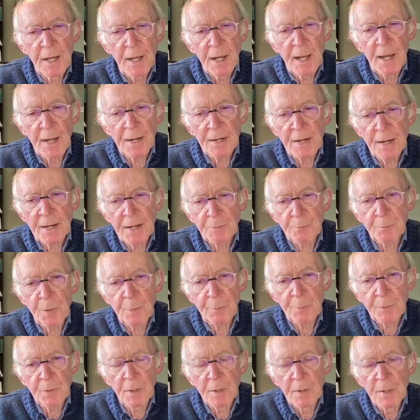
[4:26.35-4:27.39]
and let
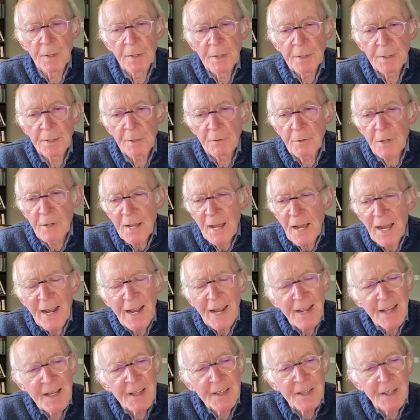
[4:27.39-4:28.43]
people,
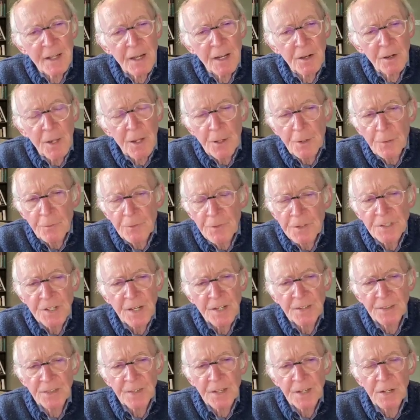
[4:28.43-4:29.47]
a lot of this,
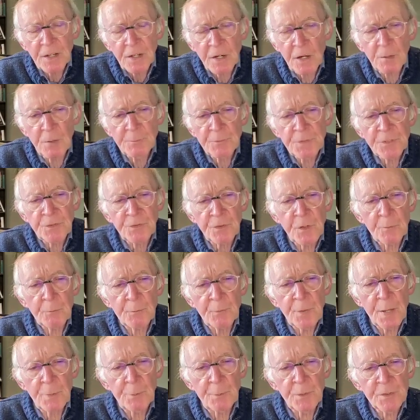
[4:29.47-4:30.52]
I think, comes
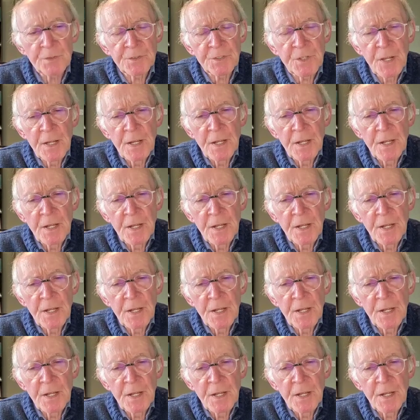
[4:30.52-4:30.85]
from people